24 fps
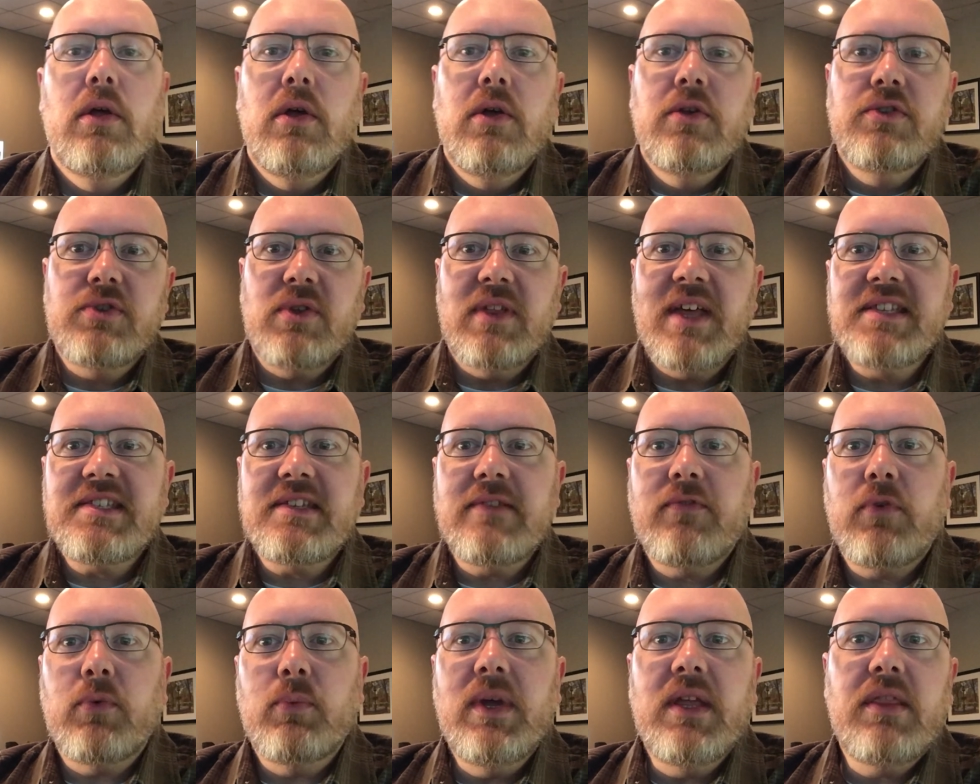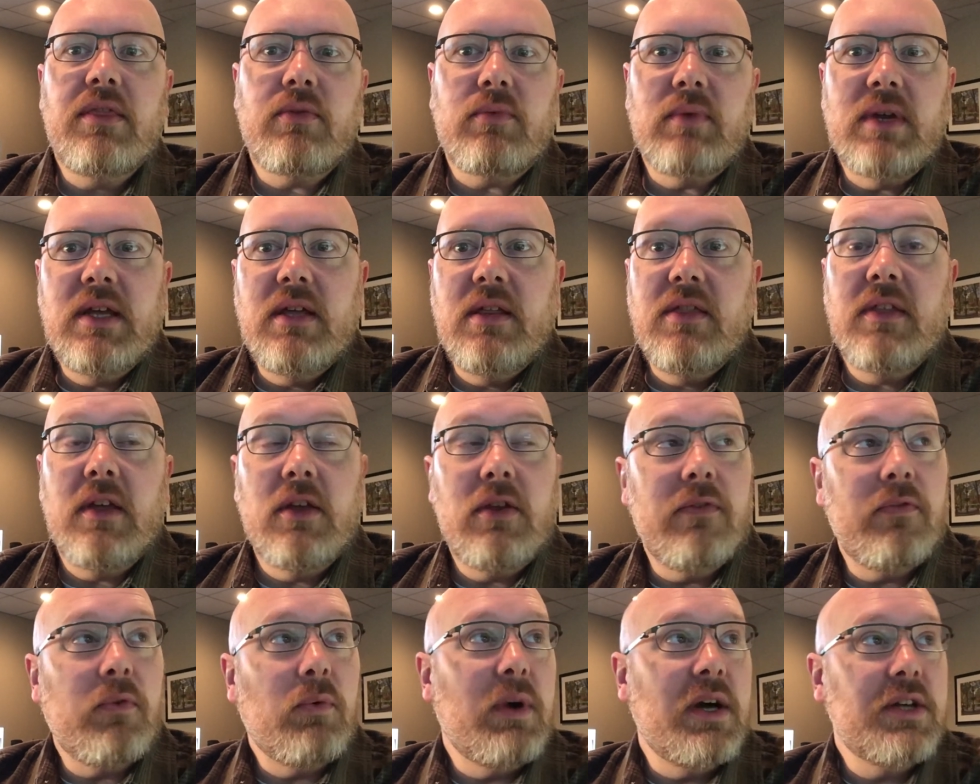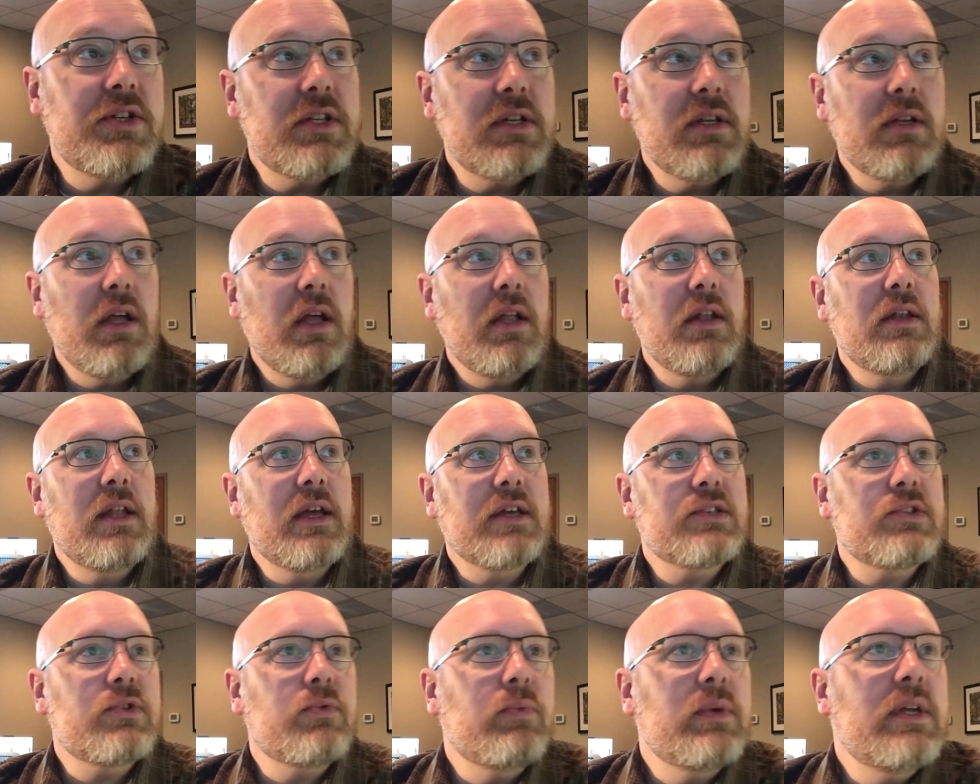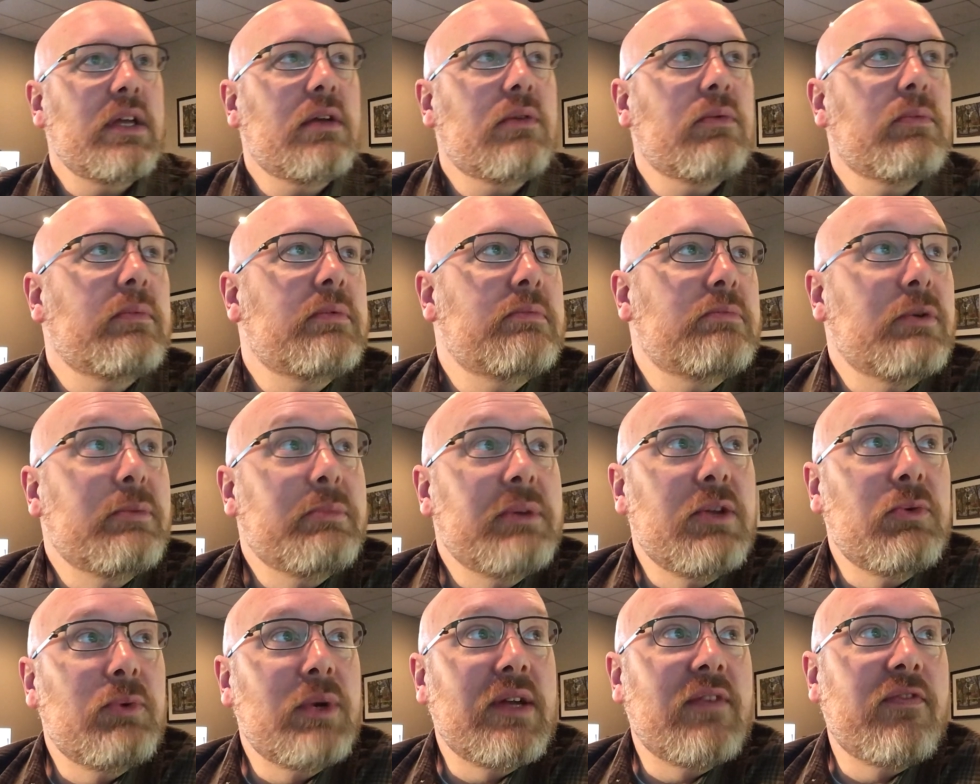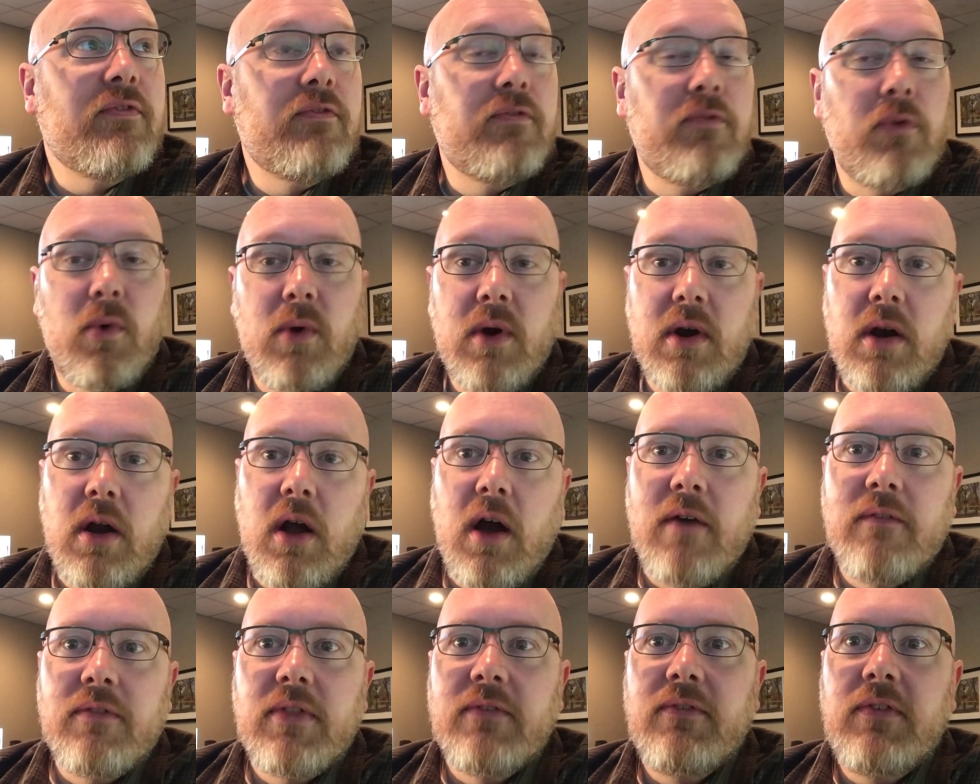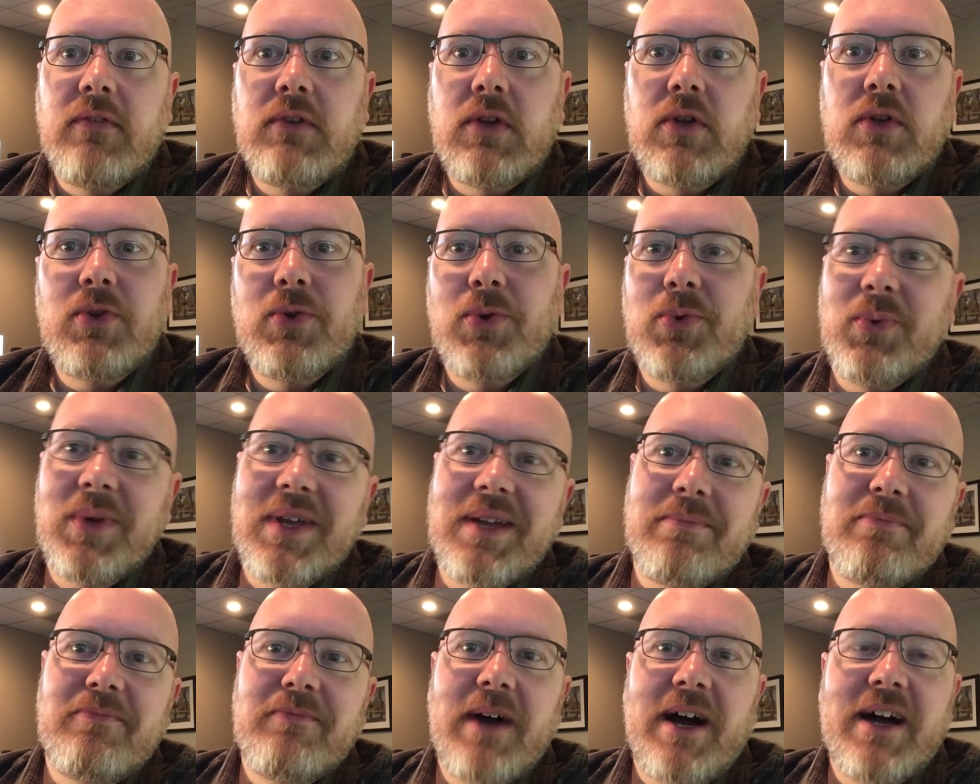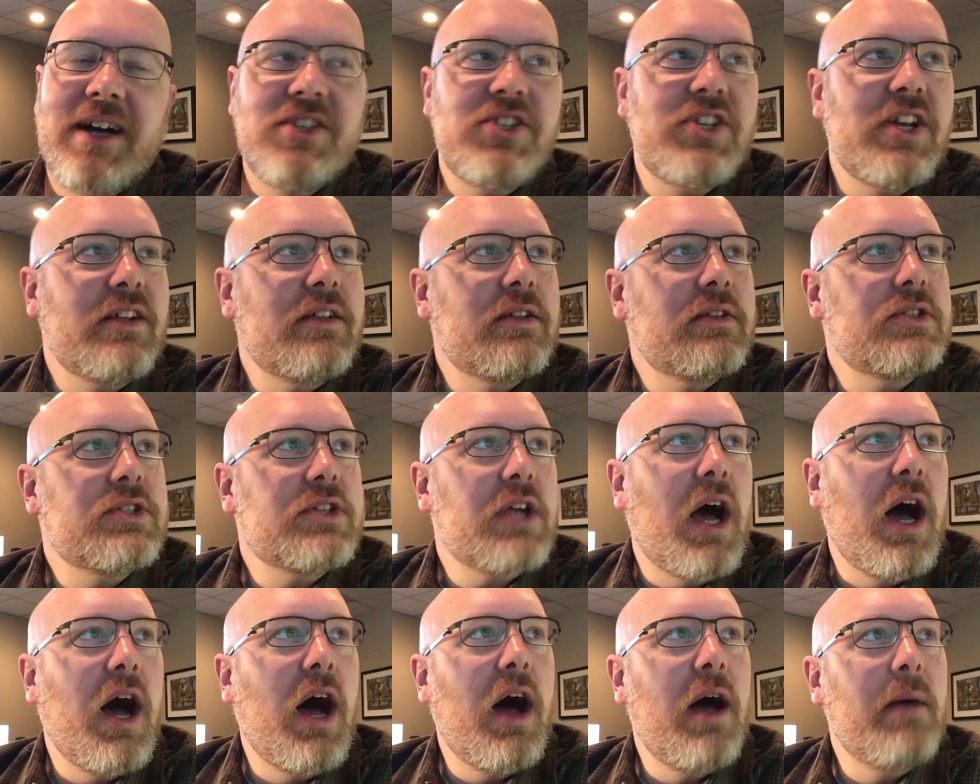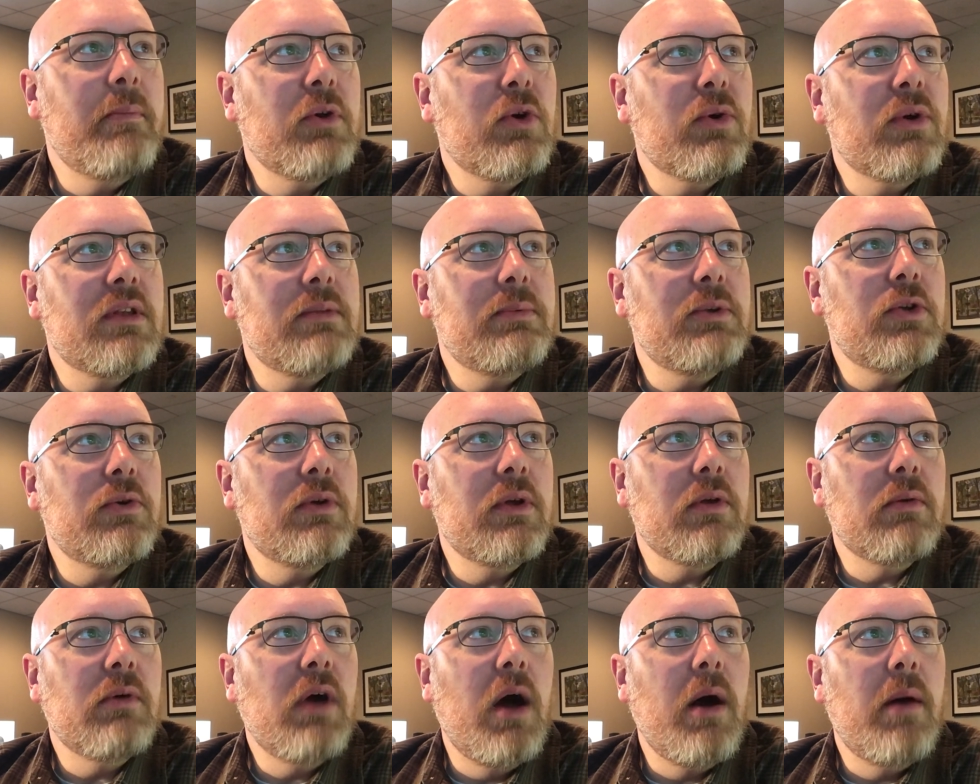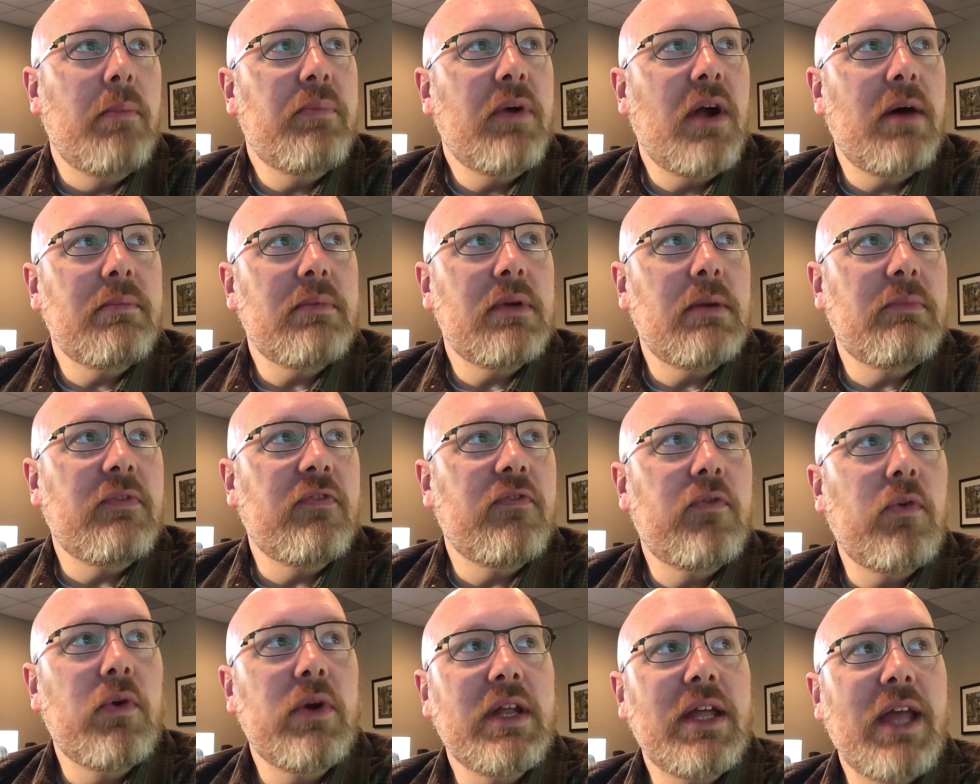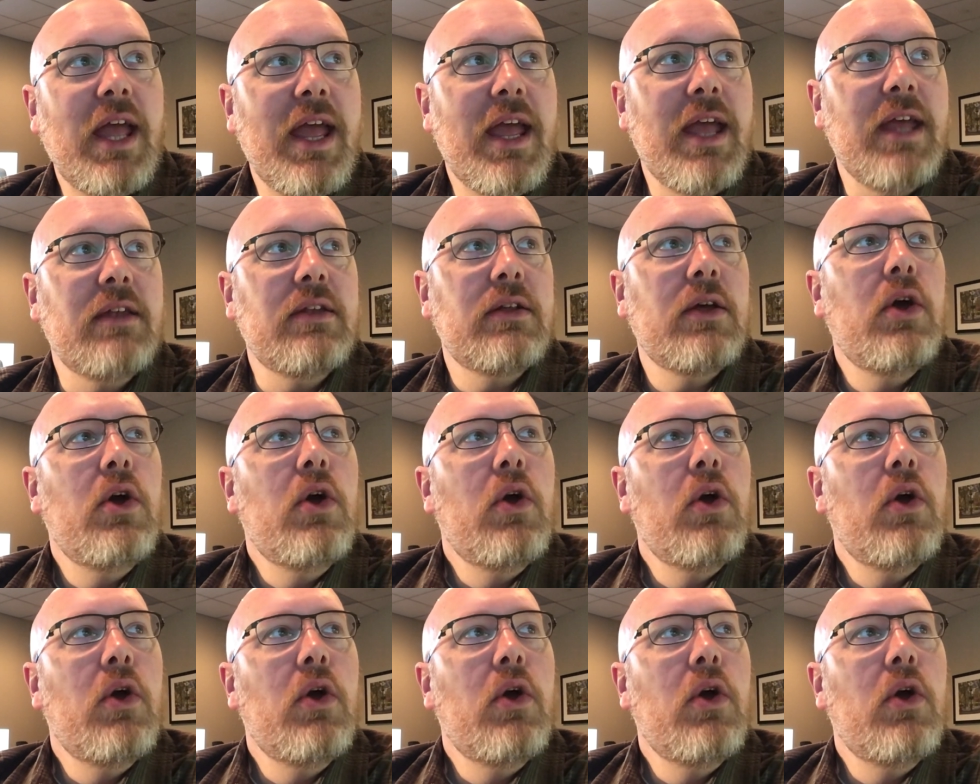So that's it for week 3. Thank you for watching. Next week will be week 4 of the 52-week challenge. I'm going to be doing prompt number 48.